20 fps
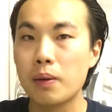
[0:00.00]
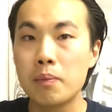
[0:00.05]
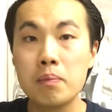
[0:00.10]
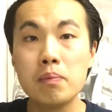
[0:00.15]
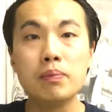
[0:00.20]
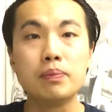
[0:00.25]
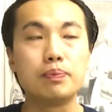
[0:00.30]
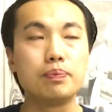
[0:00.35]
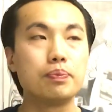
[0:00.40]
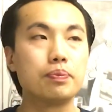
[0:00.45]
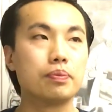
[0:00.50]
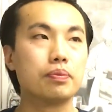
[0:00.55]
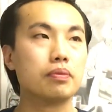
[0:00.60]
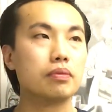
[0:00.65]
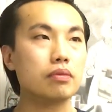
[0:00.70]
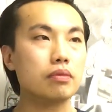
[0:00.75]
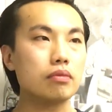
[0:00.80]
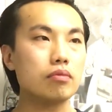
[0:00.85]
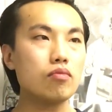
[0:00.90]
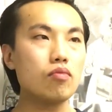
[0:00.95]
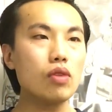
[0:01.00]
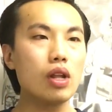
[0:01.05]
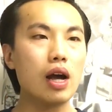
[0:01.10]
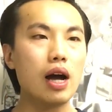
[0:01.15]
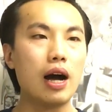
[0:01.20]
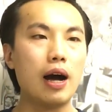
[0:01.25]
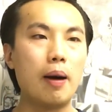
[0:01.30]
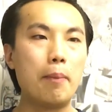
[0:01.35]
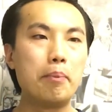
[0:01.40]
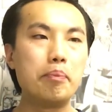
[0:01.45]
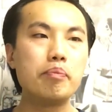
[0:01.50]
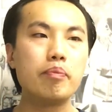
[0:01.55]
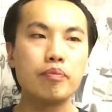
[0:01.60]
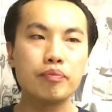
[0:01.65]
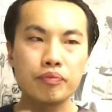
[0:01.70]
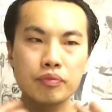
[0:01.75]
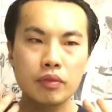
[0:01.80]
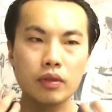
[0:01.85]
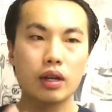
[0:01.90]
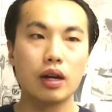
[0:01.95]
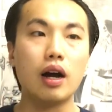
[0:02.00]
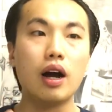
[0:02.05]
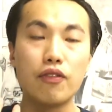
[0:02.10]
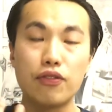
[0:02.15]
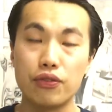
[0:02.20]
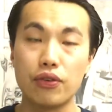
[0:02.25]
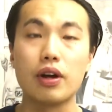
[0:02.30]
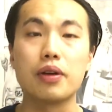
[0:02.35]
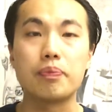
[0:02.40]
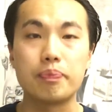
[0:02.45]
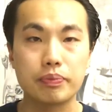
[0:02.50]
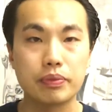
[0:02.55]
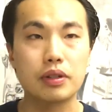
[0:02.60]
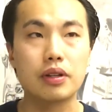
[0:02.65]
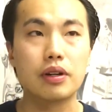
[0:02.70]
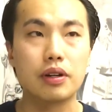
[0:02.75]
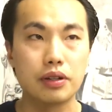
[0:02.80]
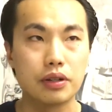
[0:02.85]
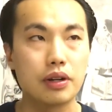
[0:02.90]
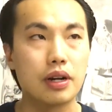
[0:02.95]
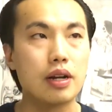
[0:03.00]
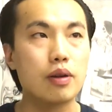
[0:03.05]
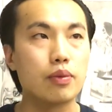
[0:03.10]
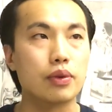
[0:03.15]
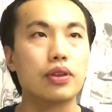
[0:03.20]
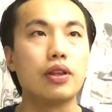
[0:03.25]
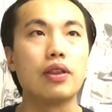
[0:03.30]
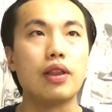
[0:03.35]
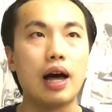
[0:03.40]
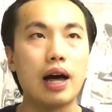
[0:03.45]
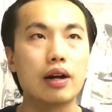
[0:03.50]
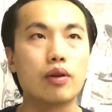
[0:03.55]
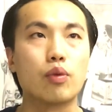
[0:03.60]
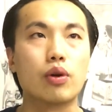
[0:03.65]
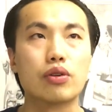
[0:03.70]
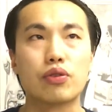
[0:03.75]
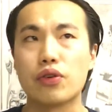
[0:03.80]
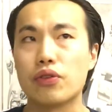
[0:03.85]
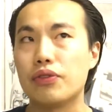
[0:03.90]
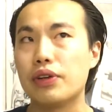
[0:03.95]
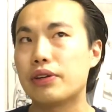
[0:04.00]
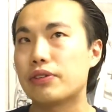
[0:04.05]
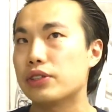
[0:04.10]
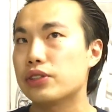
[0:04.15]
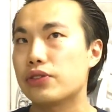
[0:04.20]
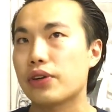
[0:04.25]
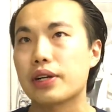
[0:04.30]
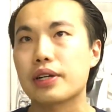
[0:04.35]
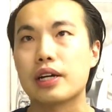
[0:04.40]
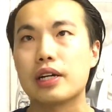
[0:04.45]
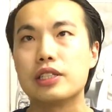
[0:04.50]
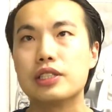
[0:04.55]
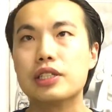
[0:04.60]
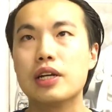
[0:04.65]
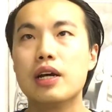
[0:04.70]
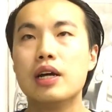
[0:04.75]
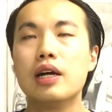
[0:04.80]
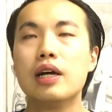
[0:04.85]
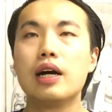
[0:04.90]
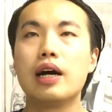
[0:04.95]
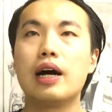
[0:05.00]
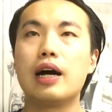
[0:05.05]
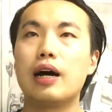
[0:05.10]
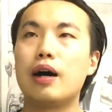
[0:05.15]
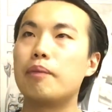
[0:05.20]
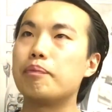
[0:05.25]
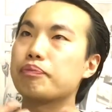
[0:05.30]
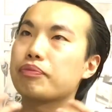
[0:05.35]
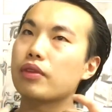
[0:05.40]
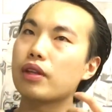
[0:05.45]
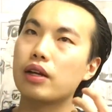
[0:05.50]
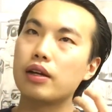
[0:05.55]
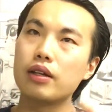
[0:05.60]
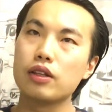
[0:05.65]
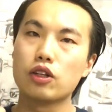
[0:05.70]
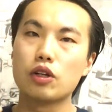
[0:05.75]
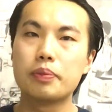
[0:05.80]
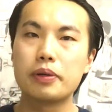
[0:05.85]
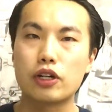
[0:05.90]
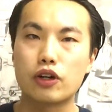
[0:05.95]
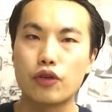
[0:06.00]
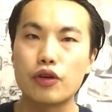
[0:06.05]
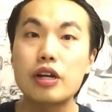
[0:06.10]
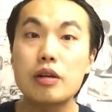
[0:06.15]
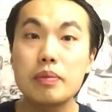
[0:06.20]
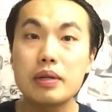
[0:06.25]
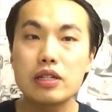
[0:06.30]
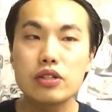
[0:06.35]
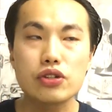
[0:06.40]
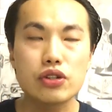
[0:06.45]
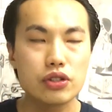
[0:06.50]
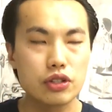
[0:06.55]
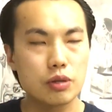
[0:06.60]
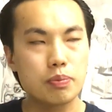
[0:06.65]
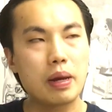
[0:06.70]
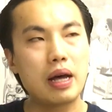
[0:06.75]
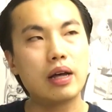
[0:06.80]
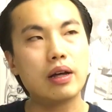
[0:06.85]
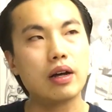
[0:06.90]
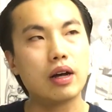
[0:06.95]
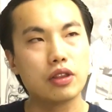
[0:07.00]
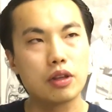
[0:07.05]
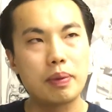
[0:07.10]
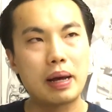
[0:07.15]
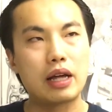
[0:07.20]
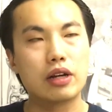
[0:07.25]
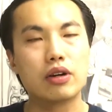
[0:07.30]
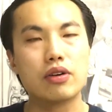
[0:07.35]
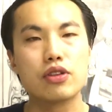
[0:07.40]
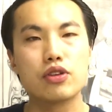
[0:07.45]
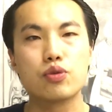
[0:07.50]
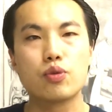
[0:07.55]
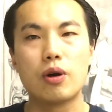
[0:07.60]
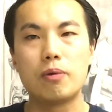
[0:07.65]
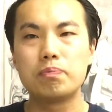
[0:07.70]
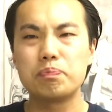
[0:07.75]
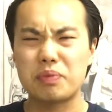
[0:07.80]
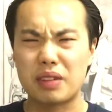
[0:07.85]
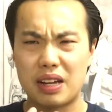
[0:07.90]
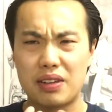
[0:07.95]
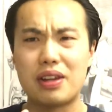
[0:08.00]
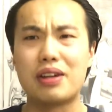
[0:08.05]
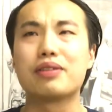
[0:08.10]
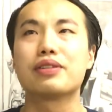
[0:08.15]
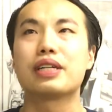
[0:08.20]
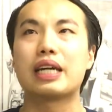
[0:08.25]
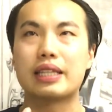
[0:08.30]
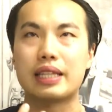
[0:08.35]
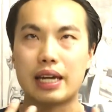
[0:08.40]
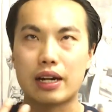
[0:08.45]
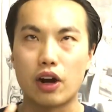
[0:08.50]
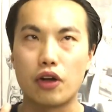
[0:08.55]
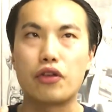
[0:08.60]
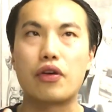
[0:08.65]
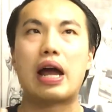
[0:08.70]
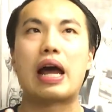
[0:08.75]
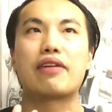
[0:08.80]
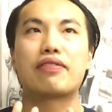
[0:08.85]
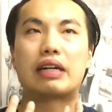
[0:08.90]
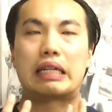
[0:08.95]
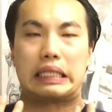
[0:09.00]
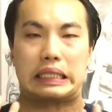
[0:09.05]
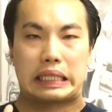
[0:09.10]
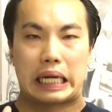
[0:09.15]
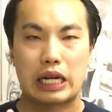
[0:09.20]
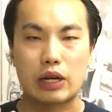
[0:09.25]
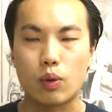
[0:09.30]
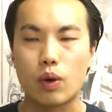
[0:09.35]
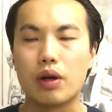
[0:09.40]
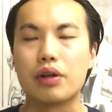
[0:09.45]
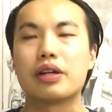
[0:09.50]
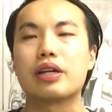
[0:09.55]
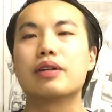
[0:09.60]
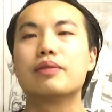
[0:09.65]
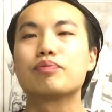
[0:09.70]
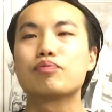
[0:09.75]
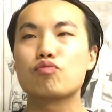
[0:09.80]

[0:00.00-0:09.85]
Mm. Um, up front, you're, you're hit with a lot of wonderful flavors. Very nice. Um, a little bit of creaminess on this pal- on the palate on this one, and then you get that other half kind of dank quality.